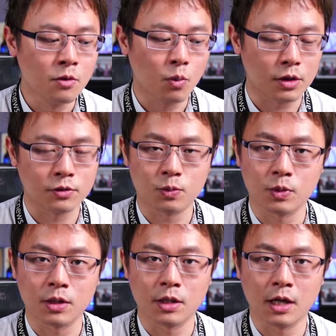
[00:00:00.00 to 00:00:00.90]
once
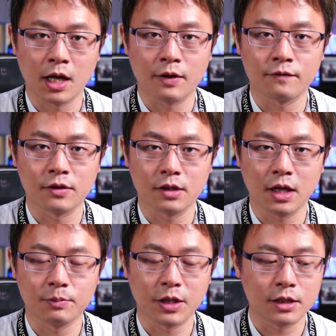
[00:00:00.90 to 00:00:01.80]
we have the
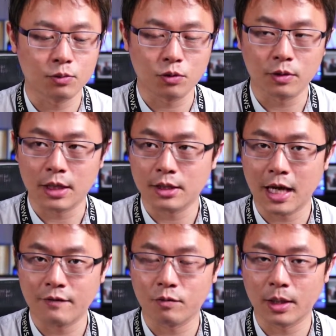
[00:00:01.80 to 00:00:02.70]
updates, we'll let
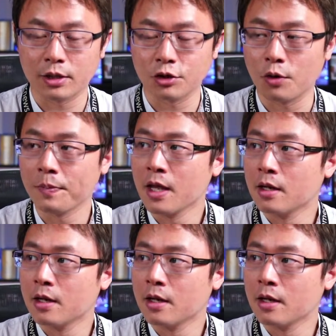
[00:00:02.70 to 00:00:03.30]
everybody know.